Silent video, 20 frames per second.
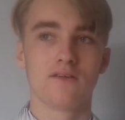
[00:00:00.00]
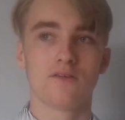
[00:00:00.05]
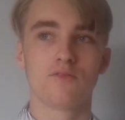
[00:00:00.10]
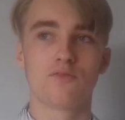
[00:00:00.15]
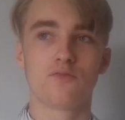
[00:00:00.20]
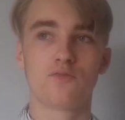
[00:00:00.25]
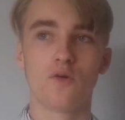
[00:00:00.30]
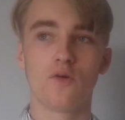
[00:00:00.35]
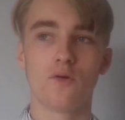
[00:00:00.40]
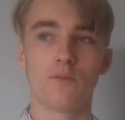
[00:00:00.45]

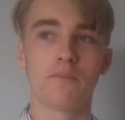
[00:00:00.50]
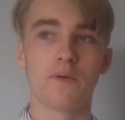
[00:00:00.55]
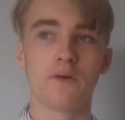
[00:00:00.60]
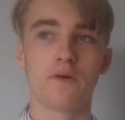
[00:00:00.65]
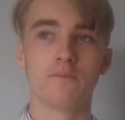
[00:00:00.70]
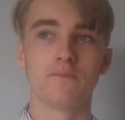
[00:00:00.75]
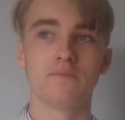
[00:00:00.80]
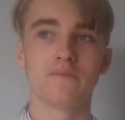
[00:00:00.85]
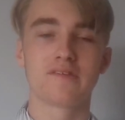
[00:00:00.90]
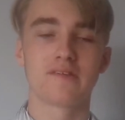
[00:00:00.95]
4
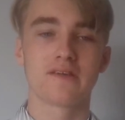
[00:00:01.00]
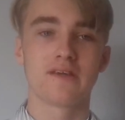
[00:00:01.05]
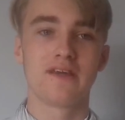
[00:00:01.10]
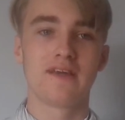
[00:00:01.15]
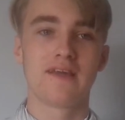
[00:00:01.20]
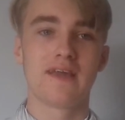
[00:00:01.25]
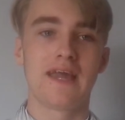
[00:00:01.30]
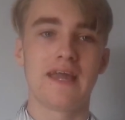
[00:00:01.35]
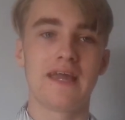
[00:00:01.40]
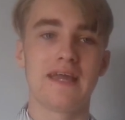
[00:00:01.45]
bombs
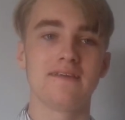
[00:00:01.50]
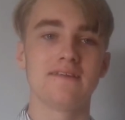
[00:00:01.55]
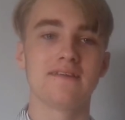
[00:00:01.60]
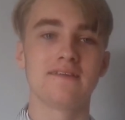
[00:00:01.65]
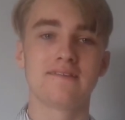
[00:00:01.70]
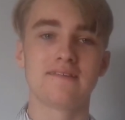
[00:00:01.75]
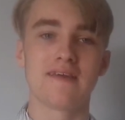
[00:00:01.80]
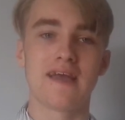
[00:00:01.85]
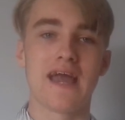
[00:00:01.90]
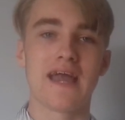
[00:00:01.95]
hit the
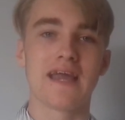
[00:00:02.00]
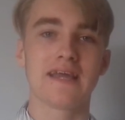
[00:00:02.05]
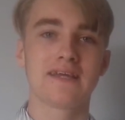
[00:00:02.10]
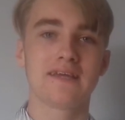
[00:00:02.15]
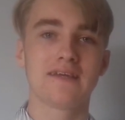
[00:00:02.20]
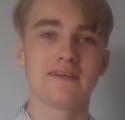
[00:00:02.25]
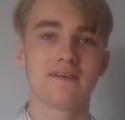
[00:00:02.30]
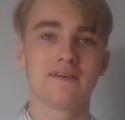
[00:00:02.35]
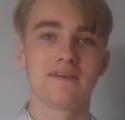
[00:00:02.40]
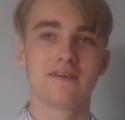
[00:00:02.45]

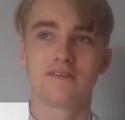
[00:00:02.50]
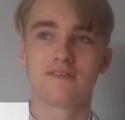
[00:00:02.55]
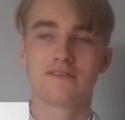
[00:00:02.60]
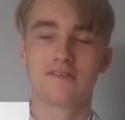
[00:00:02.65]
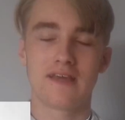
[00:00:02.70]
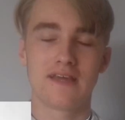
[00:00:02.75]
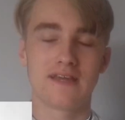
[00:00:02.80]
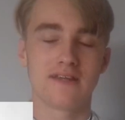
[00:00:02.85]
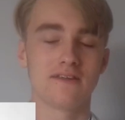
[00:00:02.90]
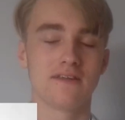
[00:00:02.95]
deck,
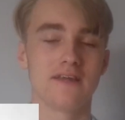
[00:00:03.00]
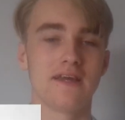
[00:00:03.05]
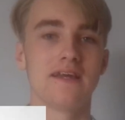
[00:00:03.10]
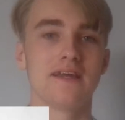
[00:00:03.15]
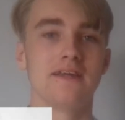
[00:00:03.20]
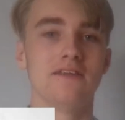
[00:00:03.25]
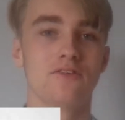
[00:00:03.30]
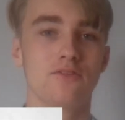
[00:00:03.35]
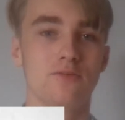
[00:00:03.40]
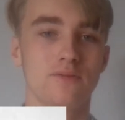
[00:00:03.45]
turning it
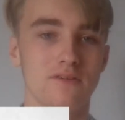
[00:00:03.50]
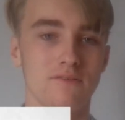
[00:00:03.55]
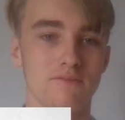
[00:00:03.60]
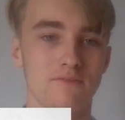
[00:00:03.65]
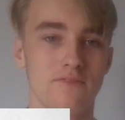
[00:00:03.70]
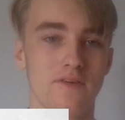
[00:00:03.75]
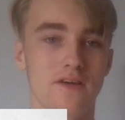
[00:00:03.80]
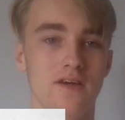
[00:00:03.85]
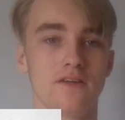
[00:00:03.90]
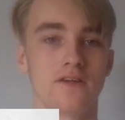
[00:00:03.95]
into an
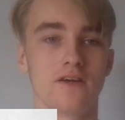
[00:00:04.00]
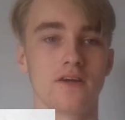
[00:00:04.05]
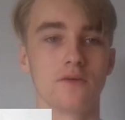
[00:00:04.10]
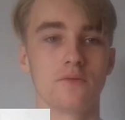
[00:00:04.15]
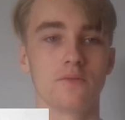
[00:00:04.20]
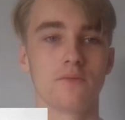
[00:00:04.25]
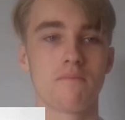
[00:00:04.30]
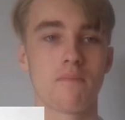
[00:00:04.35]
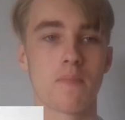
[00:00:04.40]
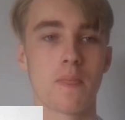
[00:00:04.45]
inferno.